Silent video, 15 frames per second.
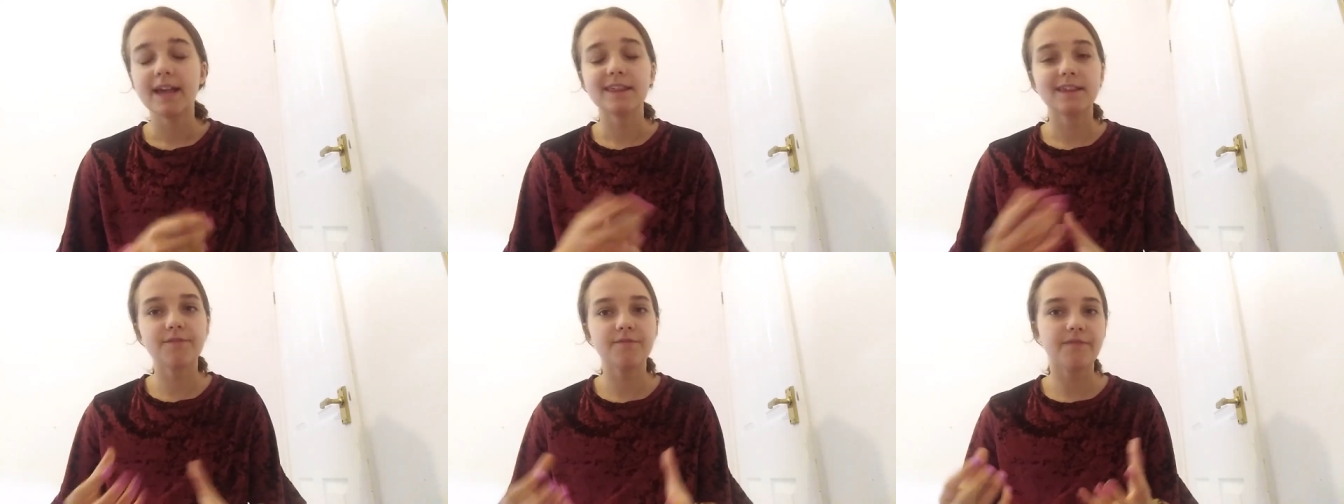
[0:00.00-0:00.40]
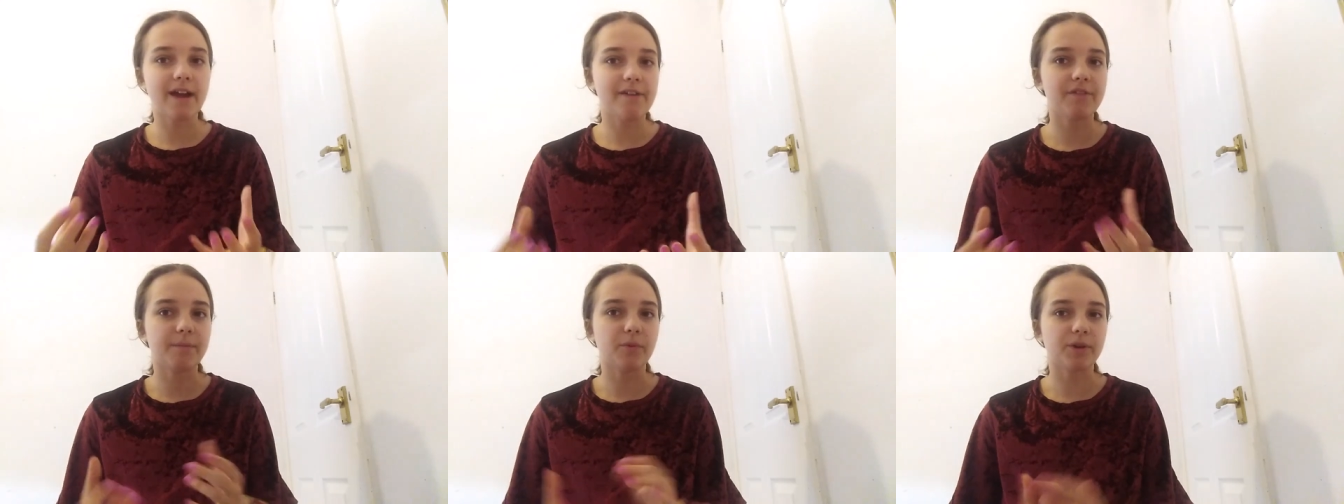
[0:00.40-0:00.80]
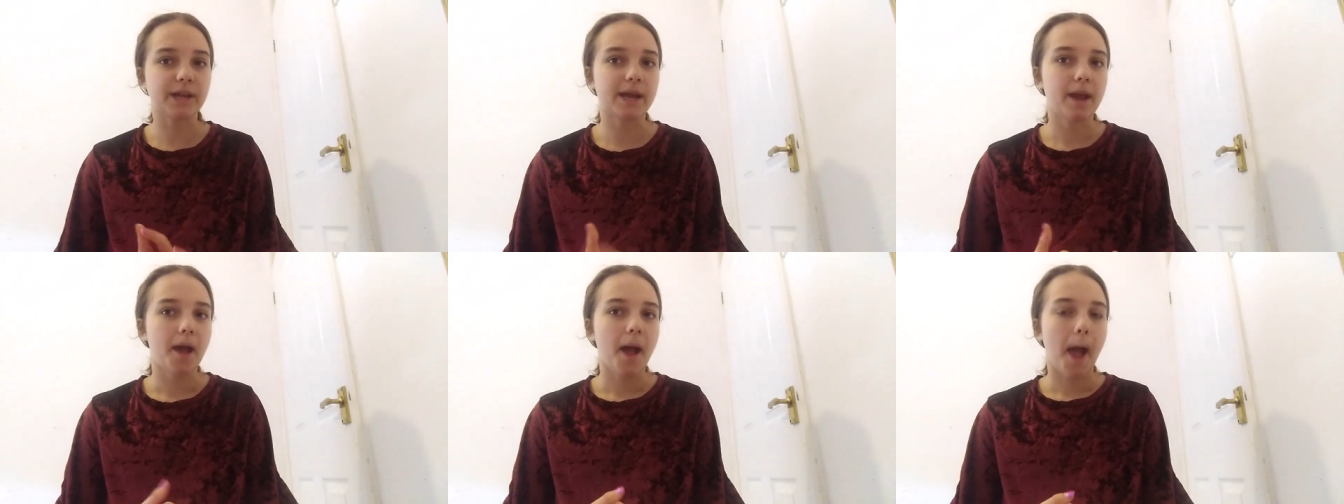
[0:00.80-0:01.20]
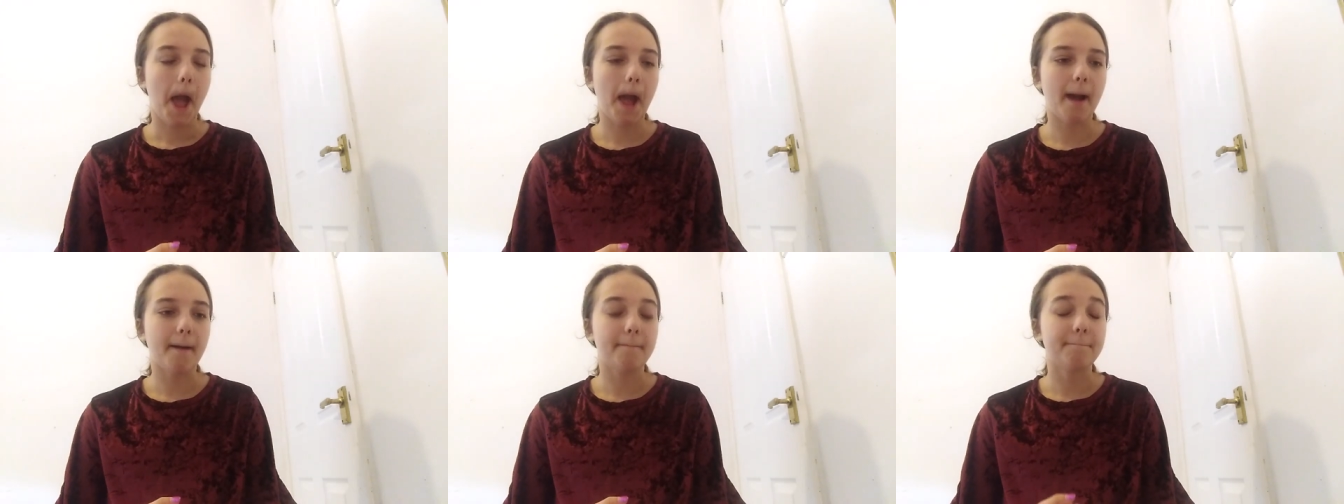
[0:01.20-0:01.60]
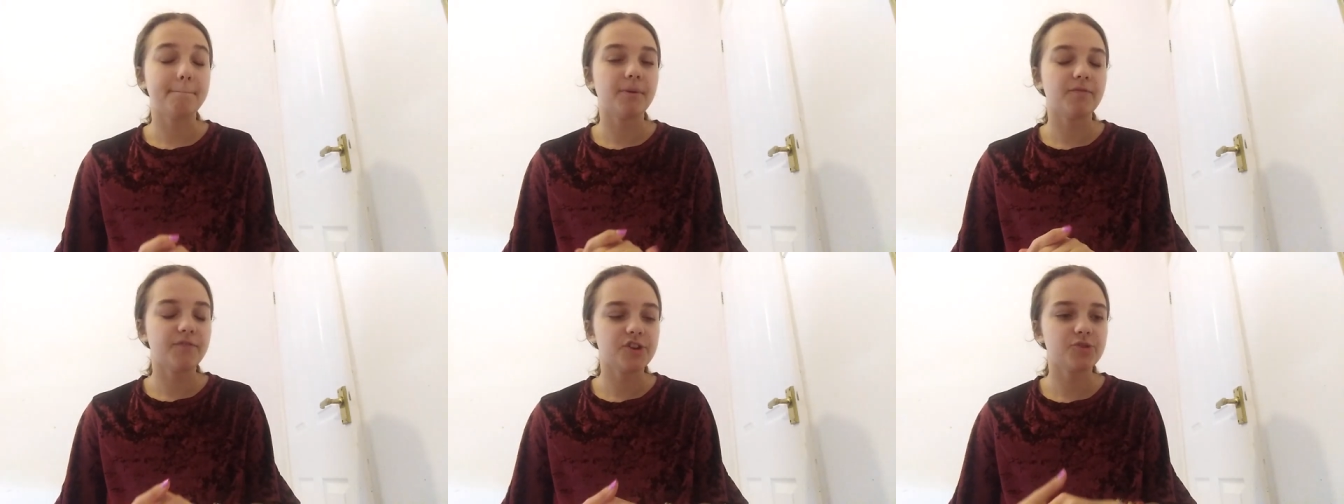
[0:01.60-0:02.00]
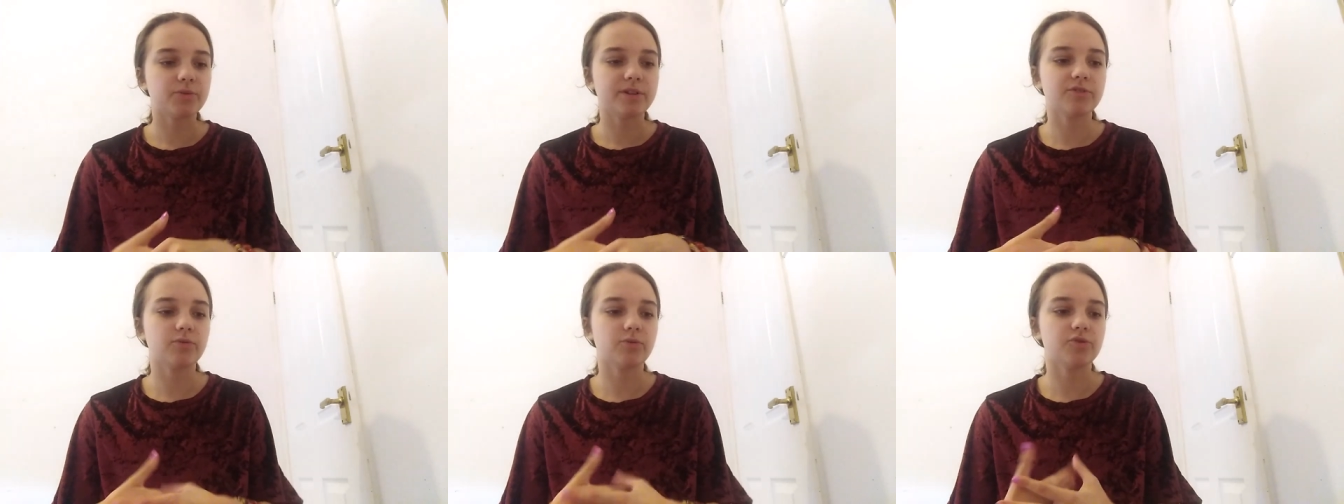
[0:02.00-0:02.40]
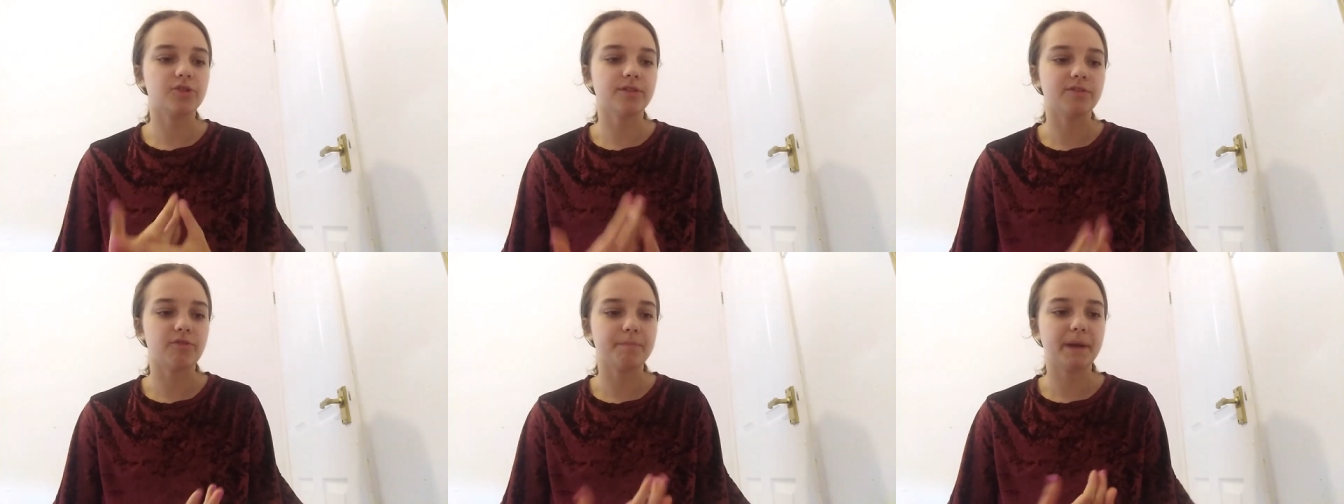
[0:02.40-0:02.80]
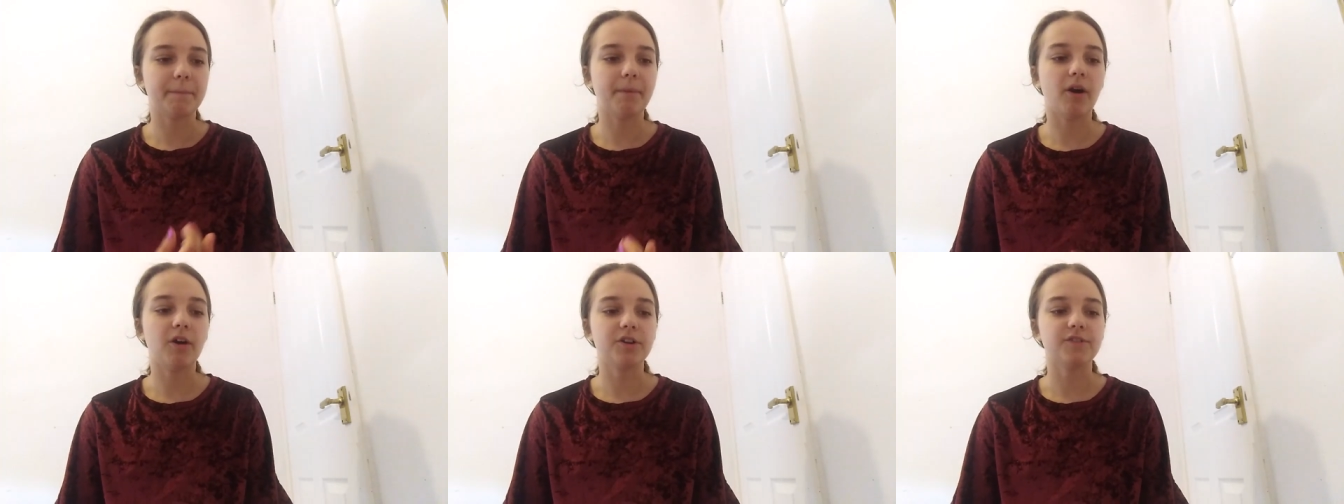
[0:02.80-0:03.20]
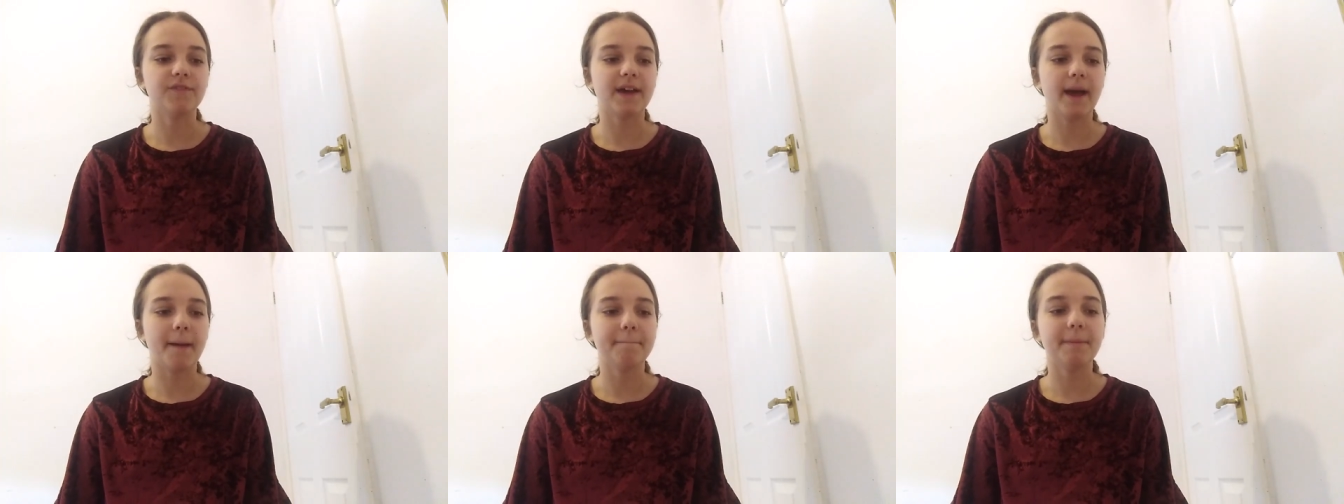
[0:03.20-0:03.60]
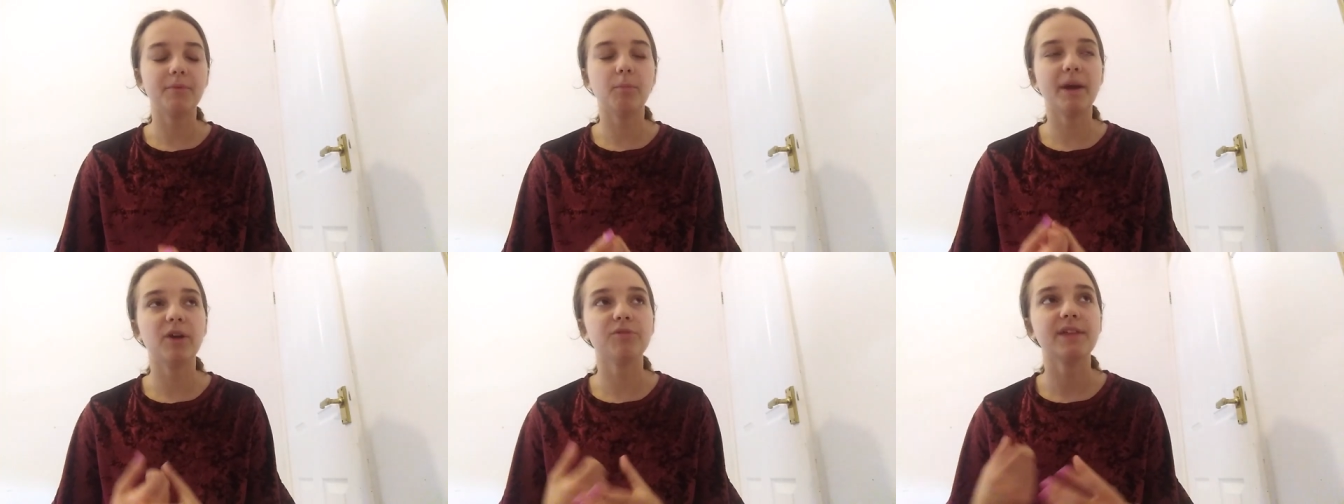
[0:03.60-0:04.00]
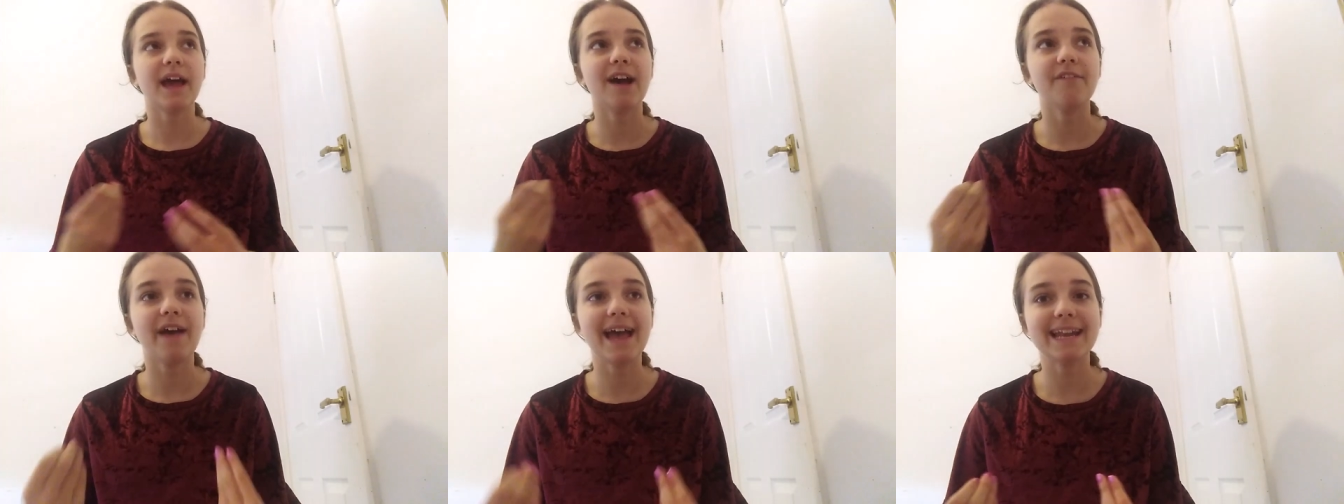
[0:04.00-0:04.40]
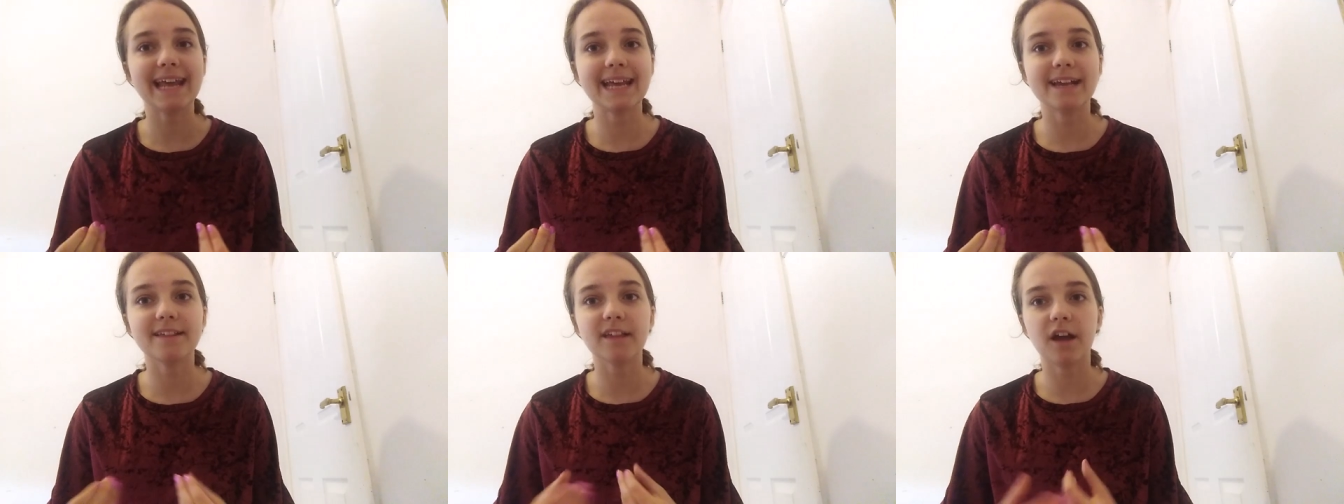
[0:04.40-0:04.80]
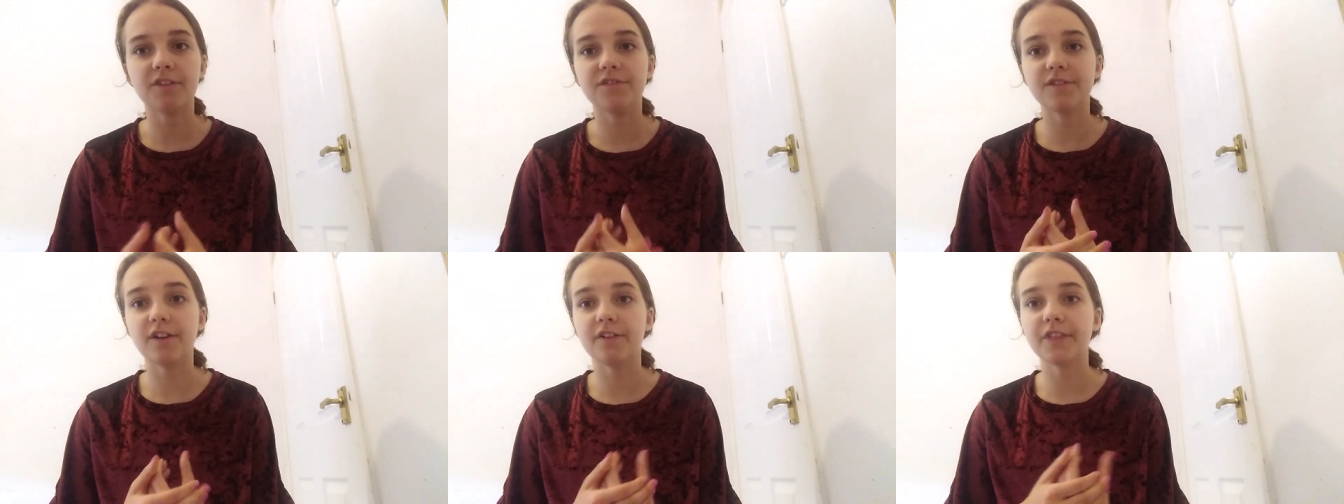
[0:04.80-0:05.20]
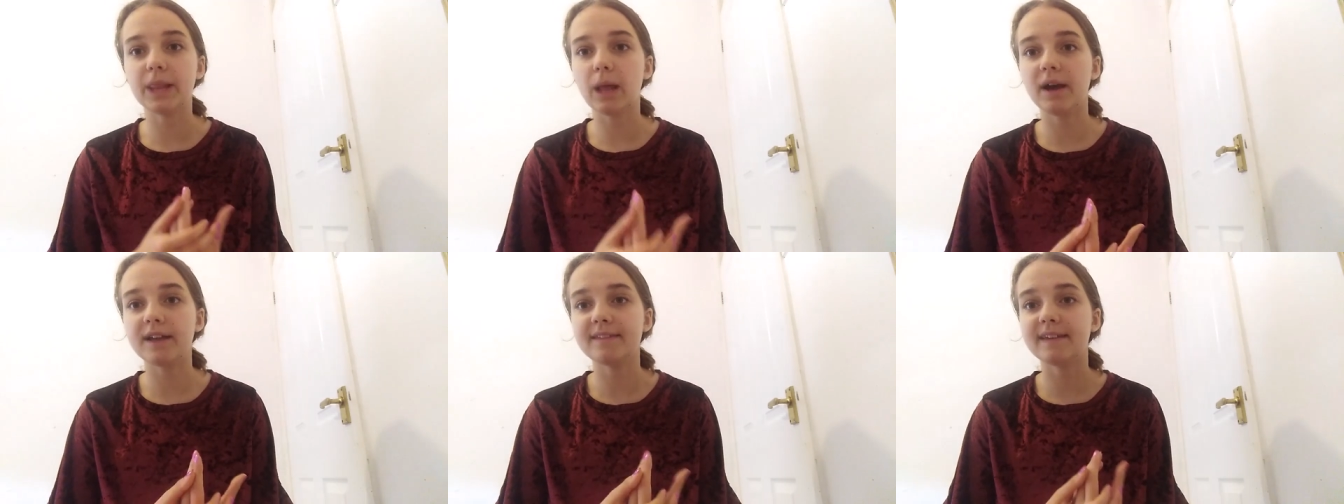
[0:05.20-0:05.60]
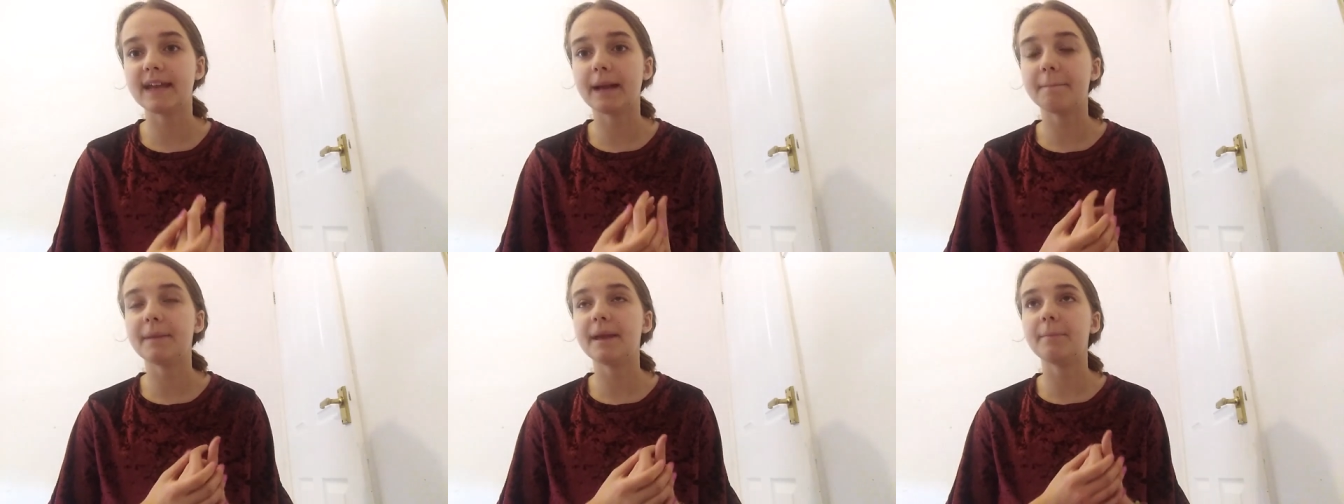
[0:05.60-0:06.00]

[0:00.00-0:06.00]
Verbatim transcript: It's different for everybody, but visual distortions are a big part of it, and people may also have headaches under the lighting.